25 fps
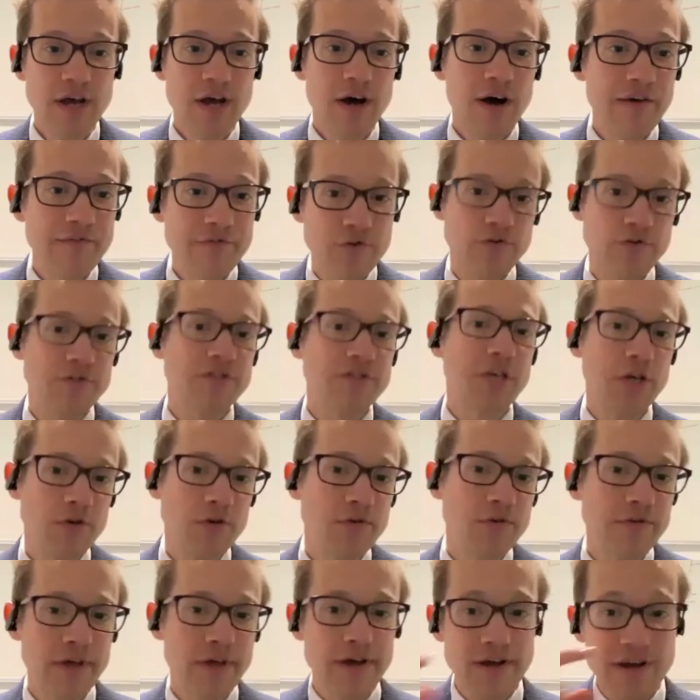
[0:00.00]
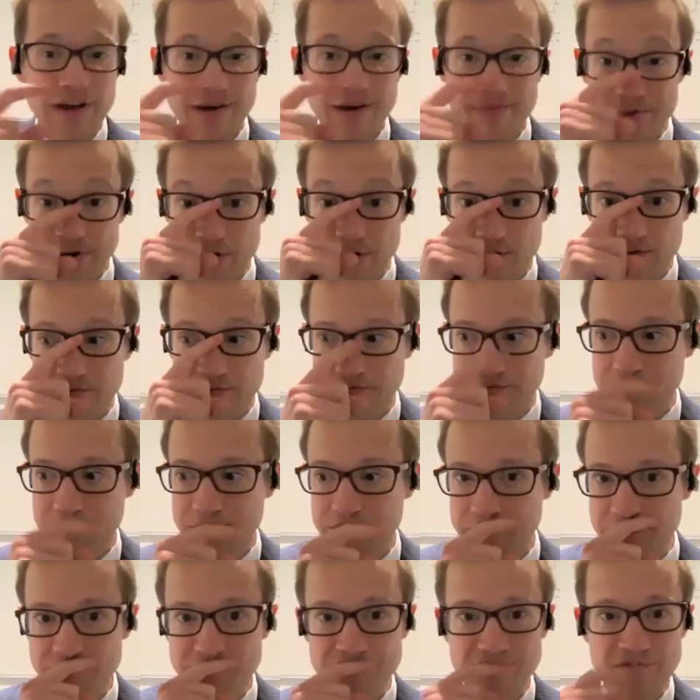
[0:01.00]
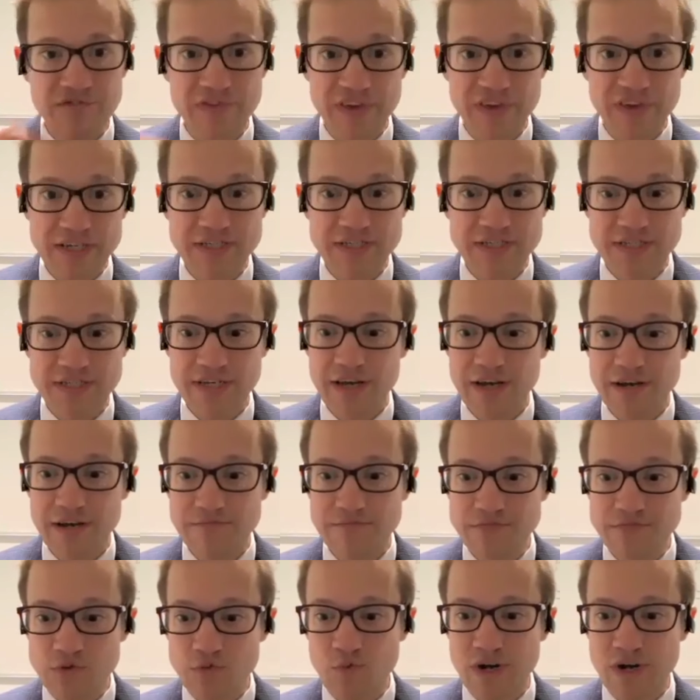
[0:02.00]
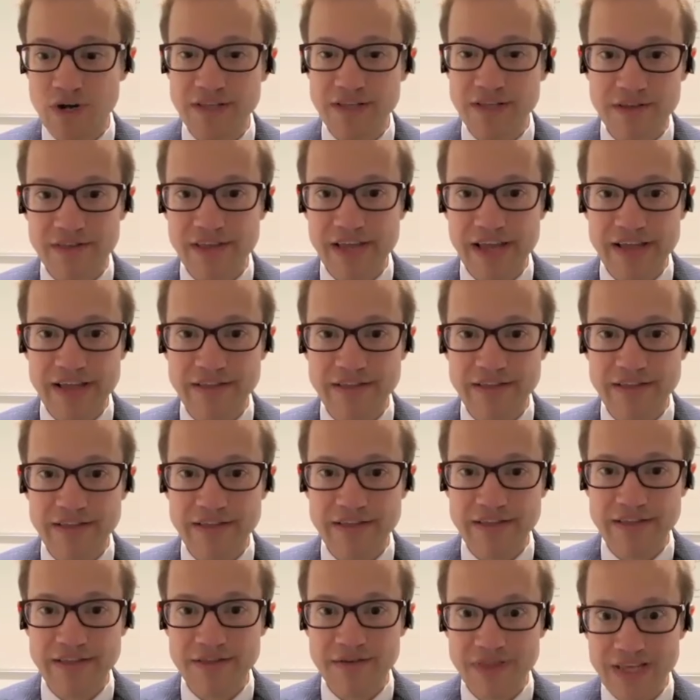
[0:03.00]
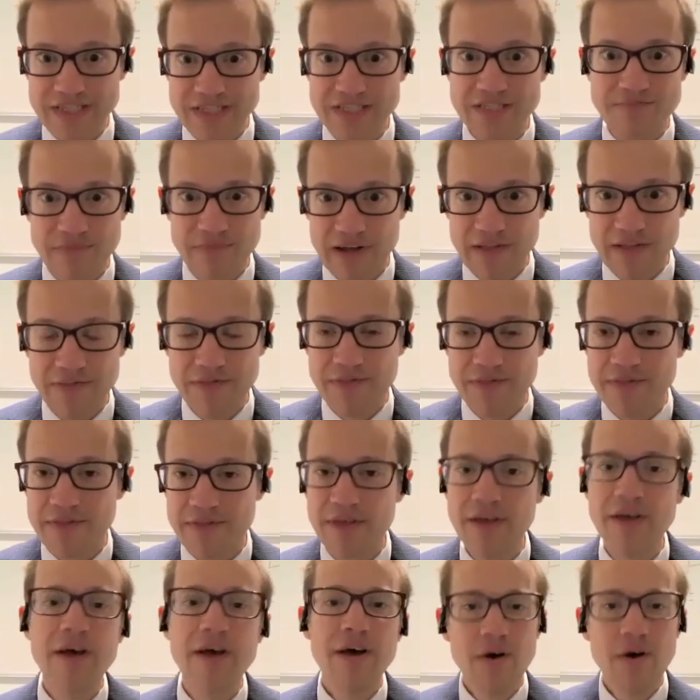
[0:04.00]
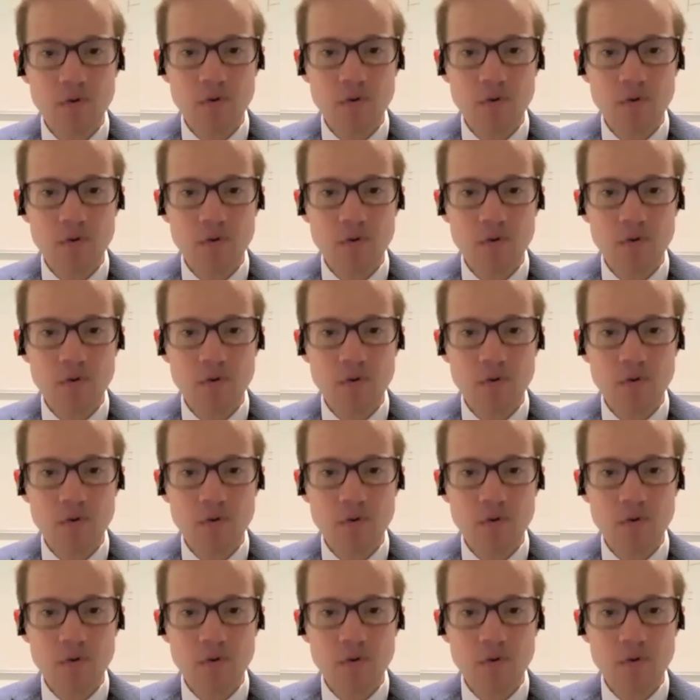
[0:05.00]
I've got two that are coming off of fixed terms, one at the end of this month,